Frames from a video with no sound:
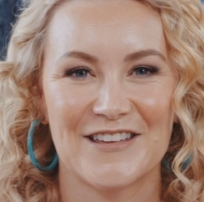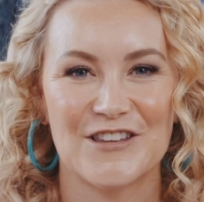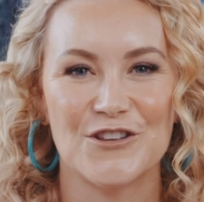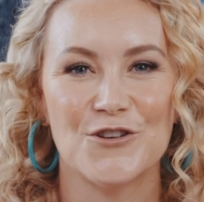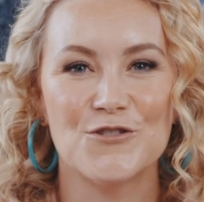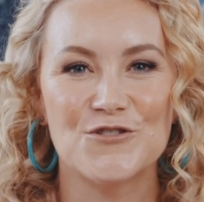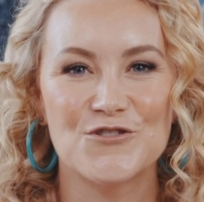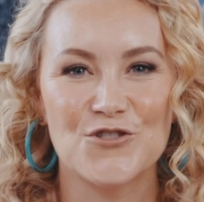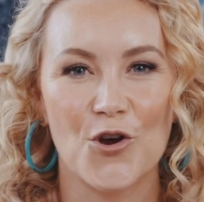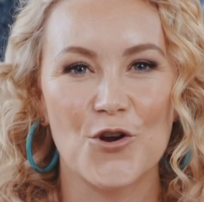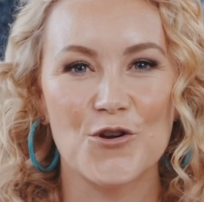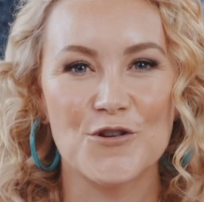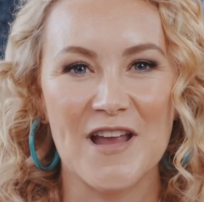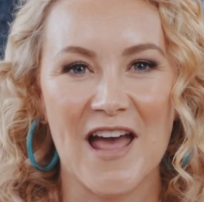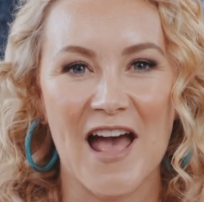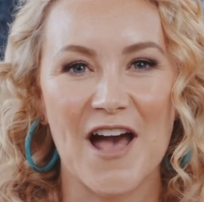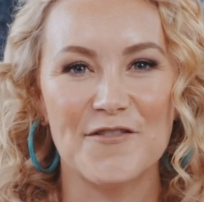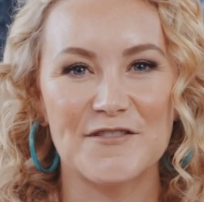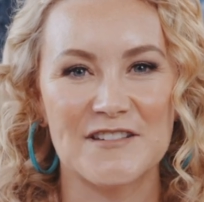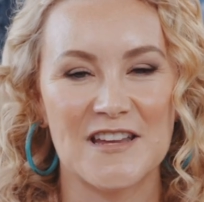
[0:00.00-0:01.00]
You don't
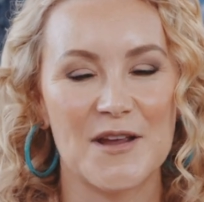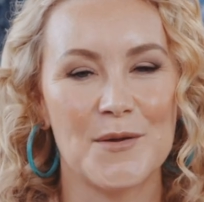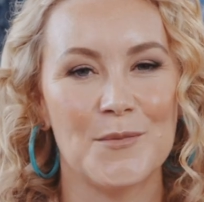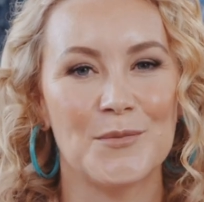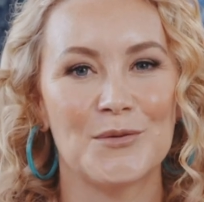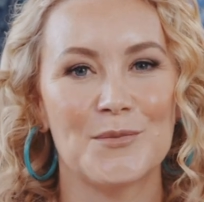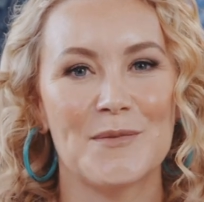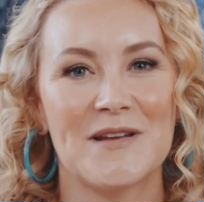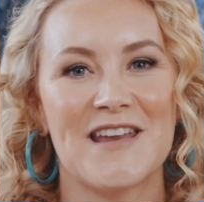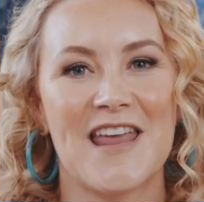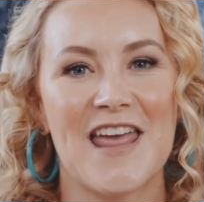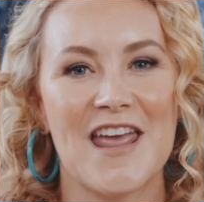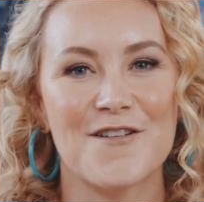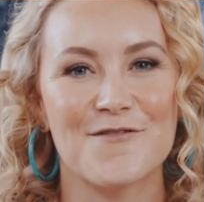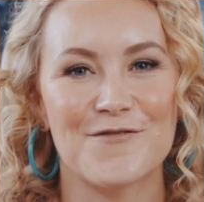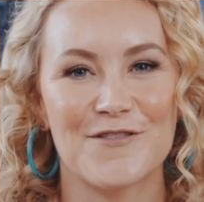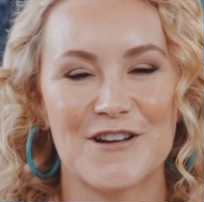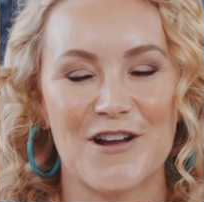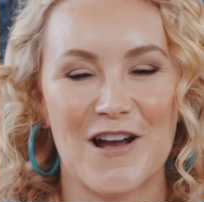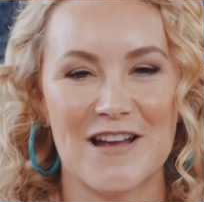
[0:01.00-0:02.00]
have to implement
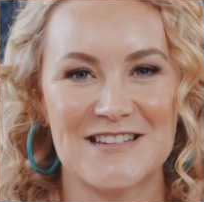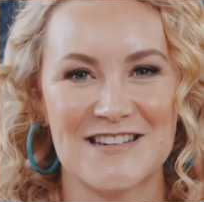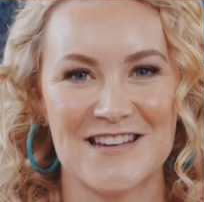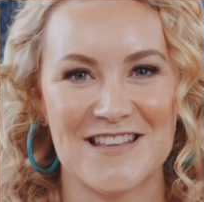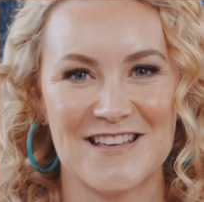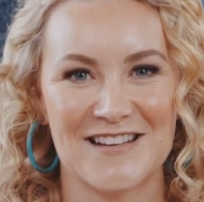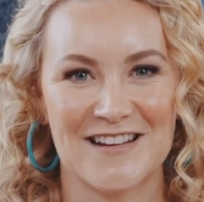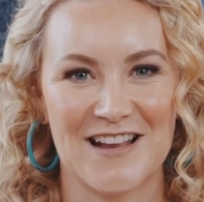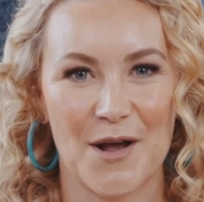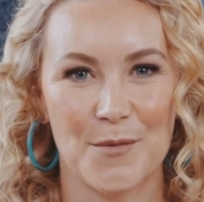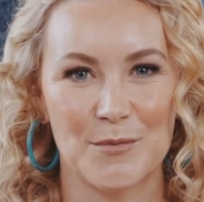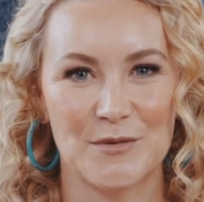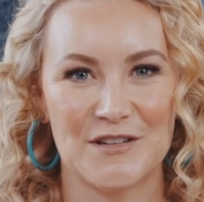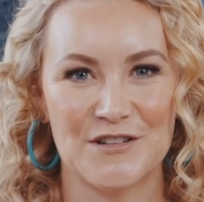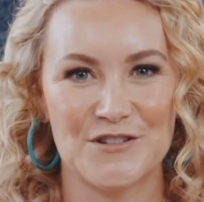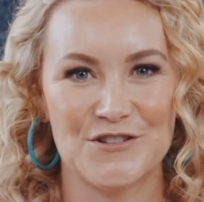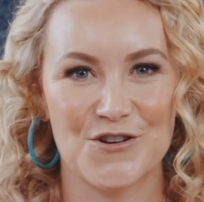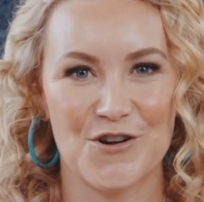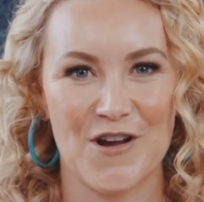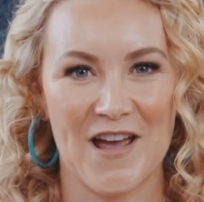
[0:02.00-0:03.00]
every idea that comes
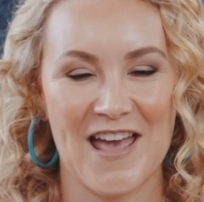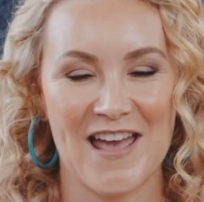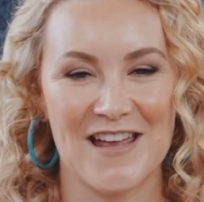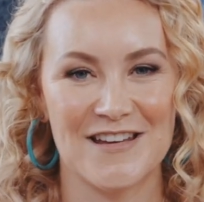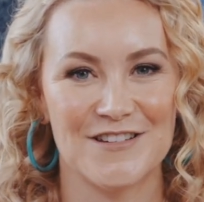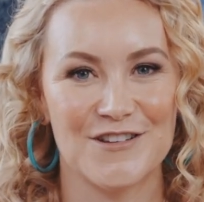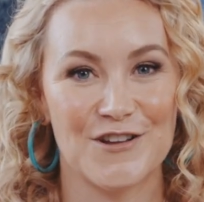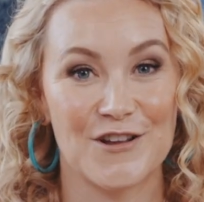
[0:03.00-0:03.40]
into your head.